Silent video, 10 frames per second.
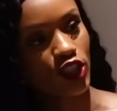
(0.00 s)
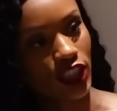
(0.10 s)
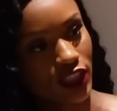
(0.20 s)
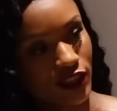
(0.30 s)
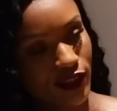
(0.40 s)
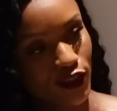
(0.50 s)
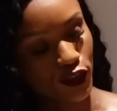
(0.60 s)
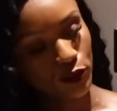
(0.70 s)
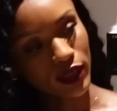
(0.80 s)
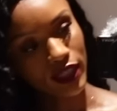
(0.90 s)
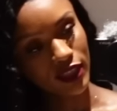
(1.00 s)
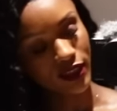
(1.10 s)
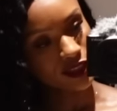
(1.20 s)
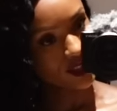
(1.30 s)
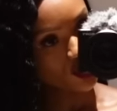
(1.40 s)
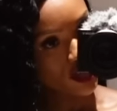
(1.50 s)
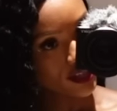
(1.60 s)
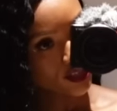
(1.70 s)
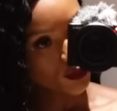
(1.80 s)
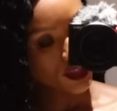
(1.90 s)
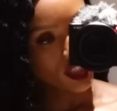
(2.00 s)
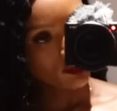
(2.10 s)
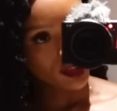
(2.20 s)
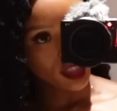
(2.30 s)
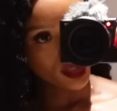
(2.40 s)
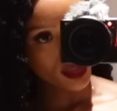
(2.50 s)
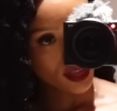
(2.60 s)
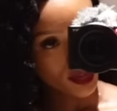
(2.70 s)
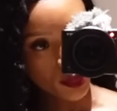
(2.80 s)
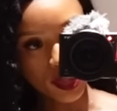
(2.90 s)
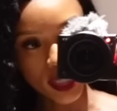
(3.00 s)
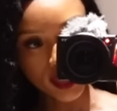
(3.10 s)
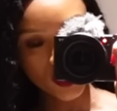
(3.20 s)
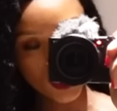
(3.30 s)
changed into my dress for the evening. We're headed